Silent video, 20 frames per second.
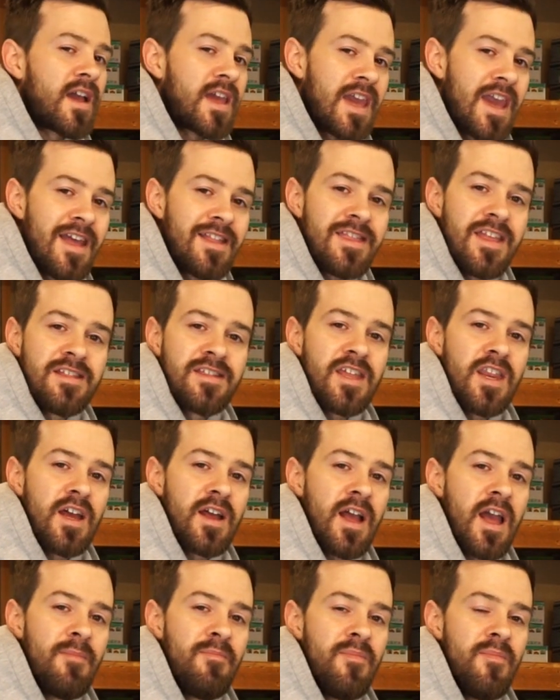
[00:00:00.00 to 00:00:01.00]
kit that's
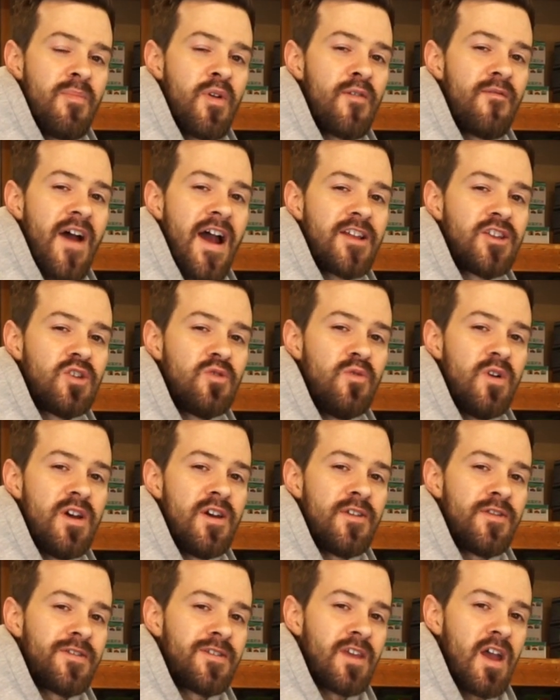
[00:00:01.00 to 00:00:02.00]
going to provide you
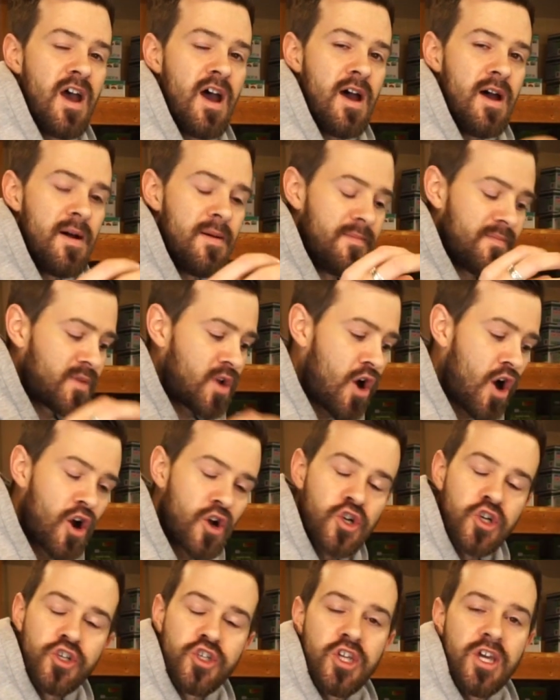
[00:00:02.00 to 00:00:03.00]
with some
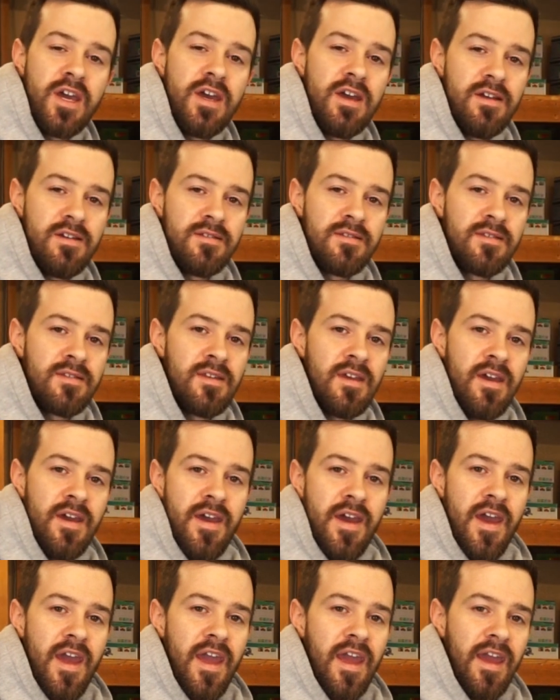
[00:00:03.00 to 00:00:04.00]
cartridges
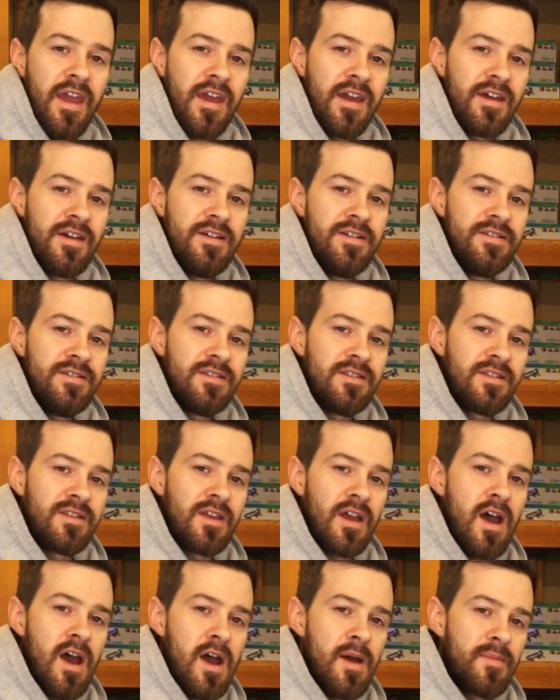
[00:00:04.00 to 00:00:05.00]
and
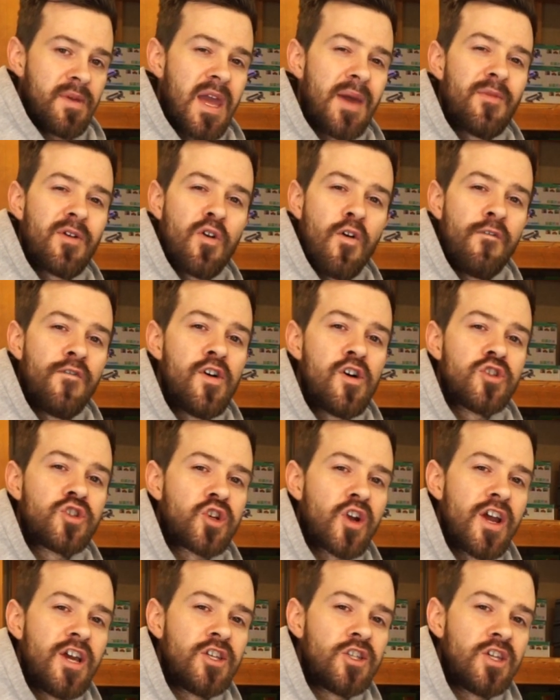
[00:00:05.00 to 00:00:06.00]
some chemical
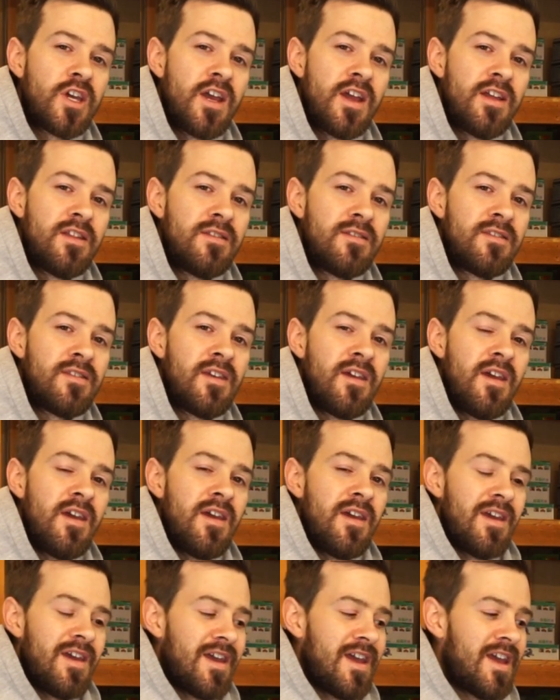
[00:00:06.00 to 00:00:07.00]
filtrations.
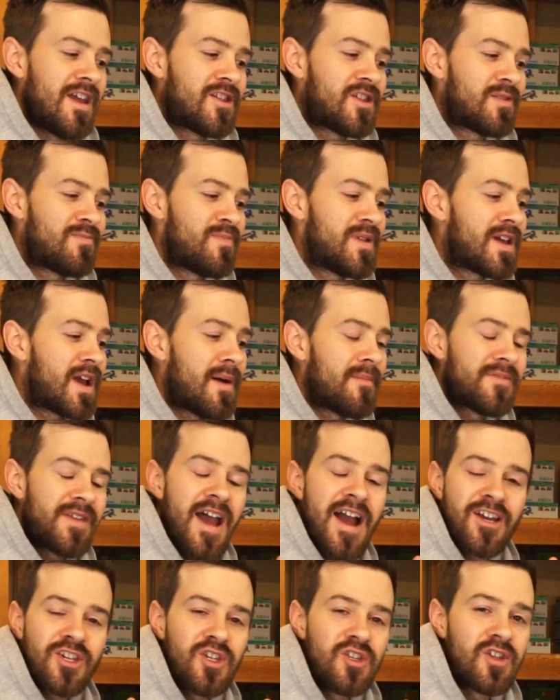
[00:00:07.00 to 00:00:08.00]
It becomes
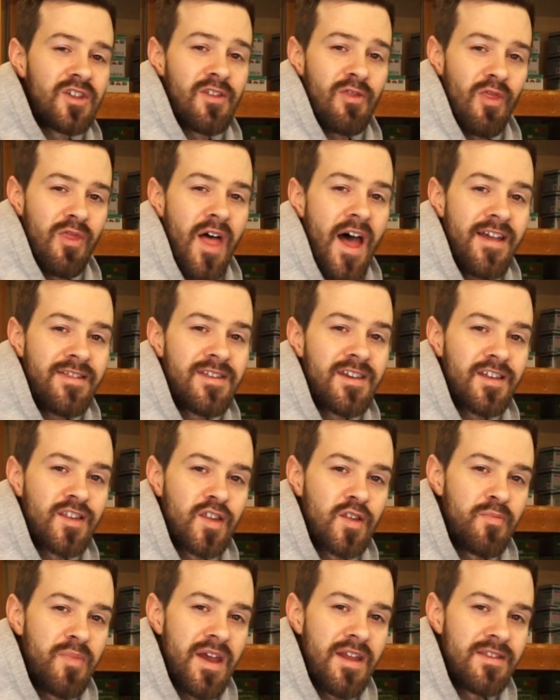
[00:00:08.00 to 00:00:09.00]
actually just less
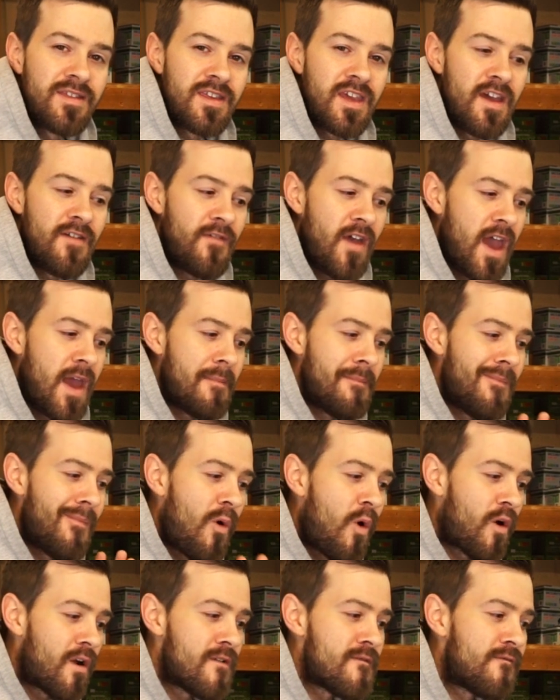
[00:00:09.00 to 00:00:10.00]
expensive and
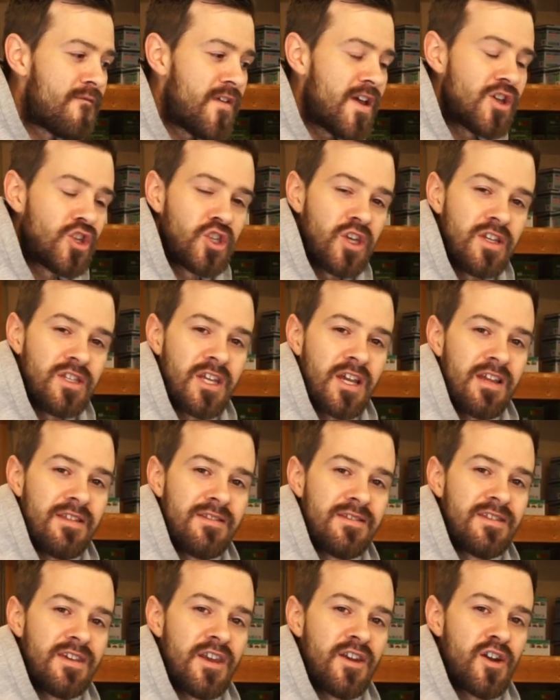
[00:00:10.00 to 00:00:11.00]
more efficient to
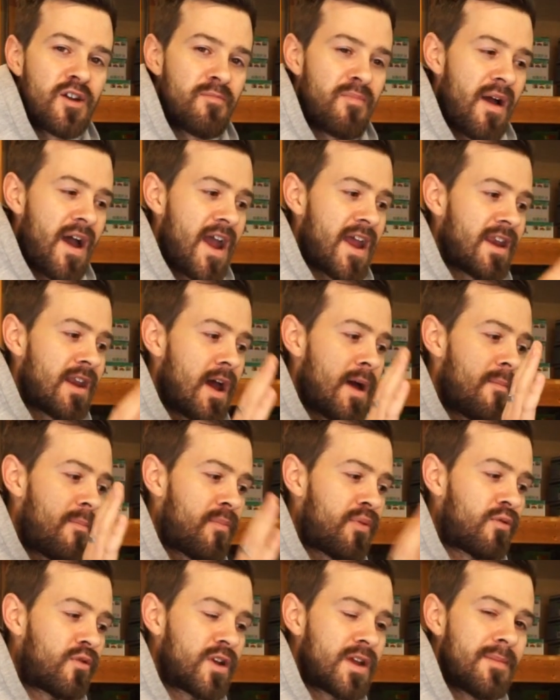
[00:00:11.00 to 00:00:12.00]
consider buying a
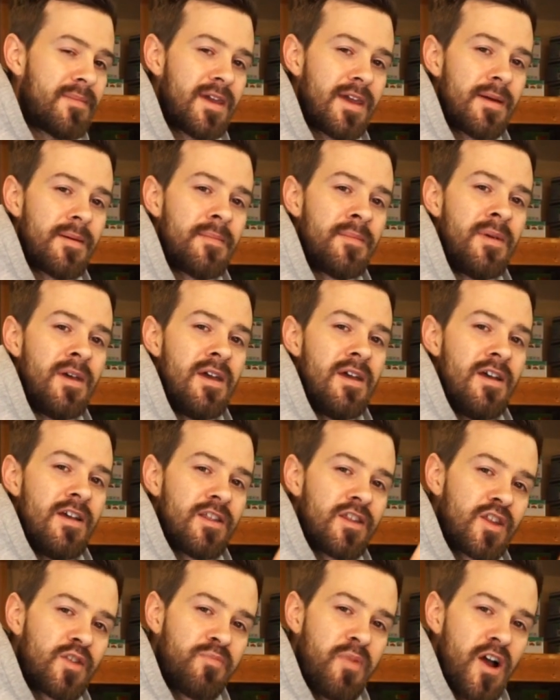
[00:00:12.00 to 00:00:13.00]
premium
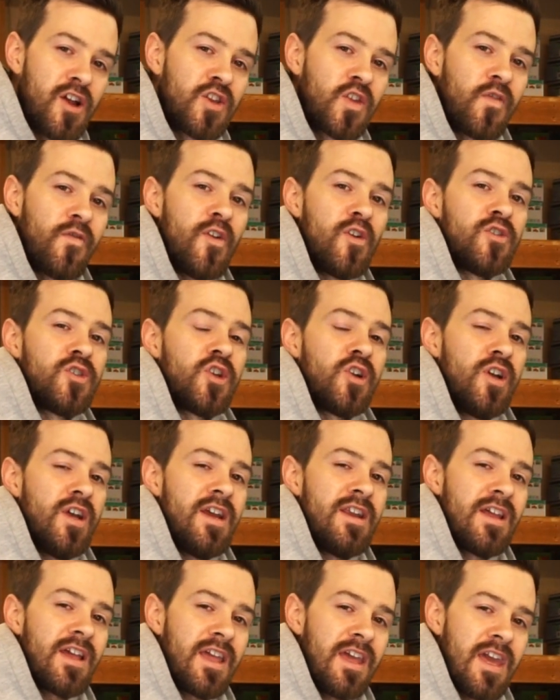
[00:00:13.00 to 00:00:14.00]
sponge filter
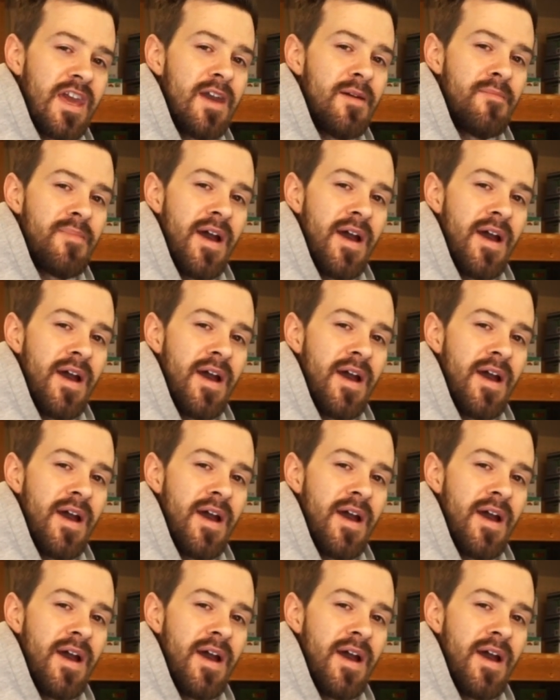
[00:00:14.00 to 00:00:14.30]
in a kit